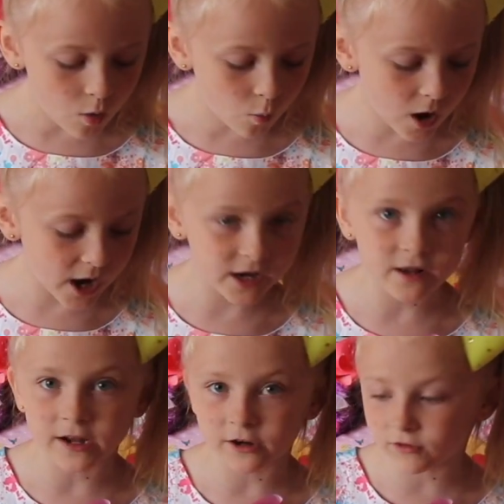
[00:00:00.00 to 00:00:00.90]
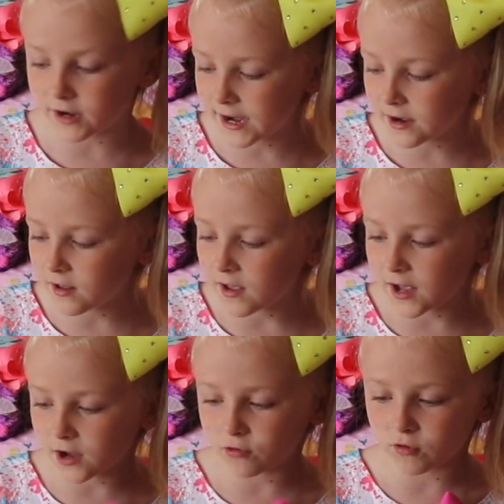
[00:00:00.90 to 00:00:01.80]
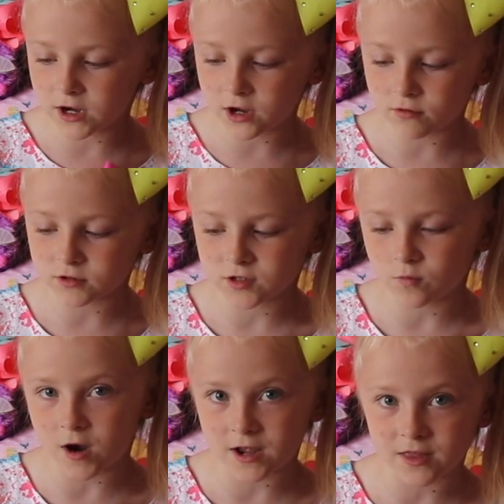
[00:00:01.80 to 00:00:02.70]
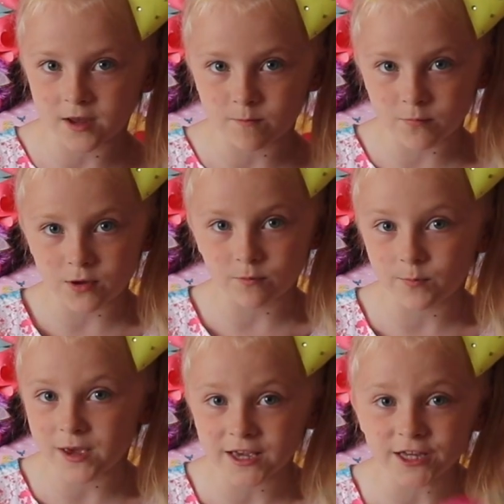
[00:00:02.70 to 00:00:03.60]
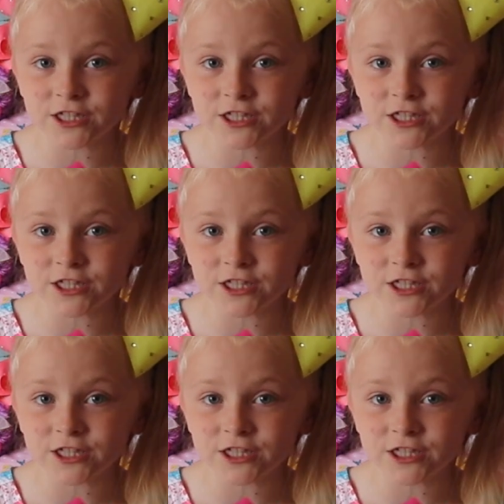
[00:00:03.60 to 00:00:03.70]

white then green and green going to white then pink.